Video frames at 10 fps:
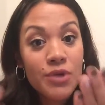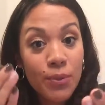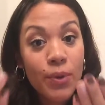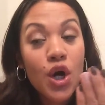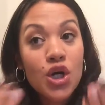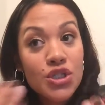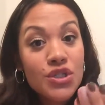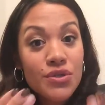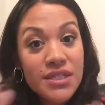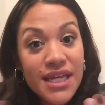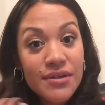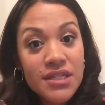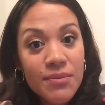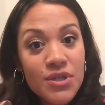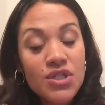personal sales
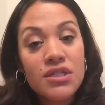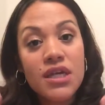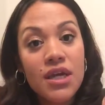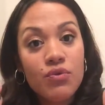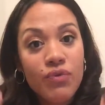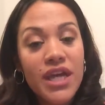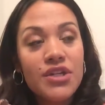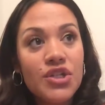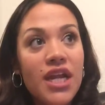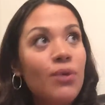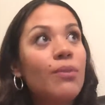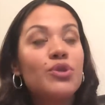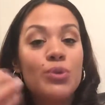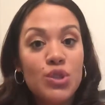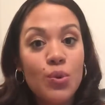commissions can range anywhere
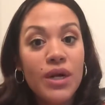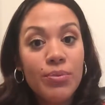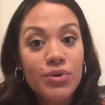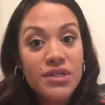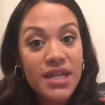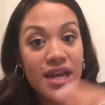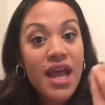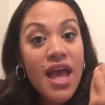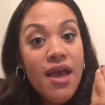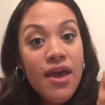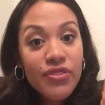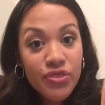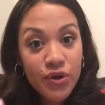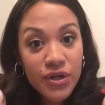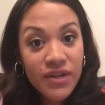between 20% and
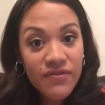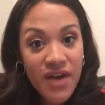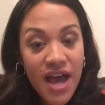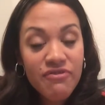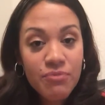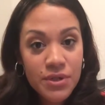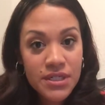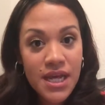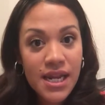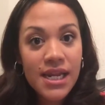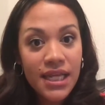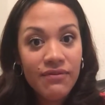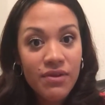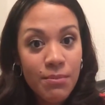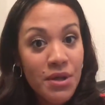35% in a
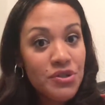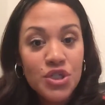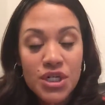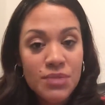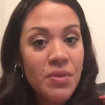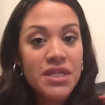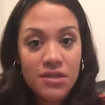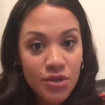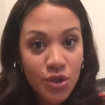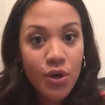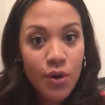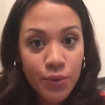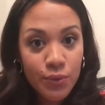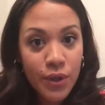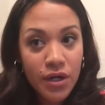given month just based on your own
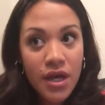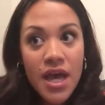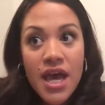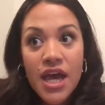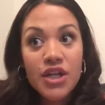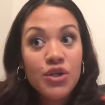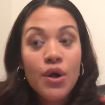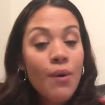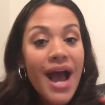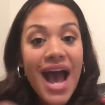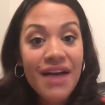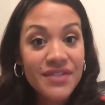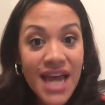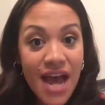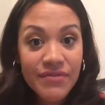work. And you don't have to
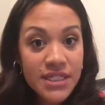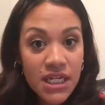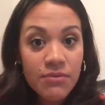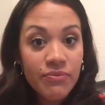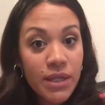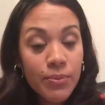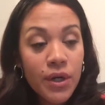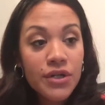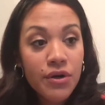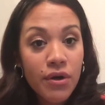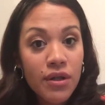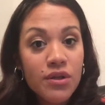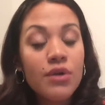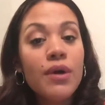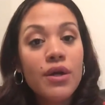have a team of people underneath
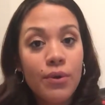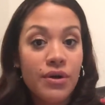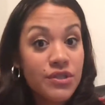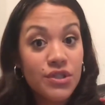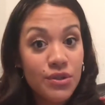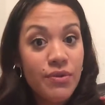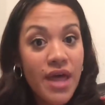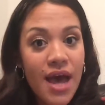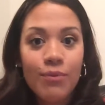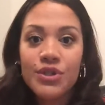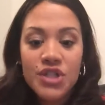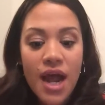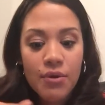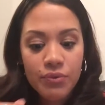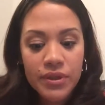you in order to do that, which I
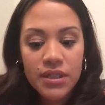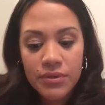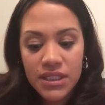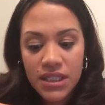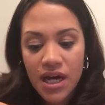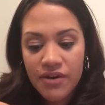really, really love.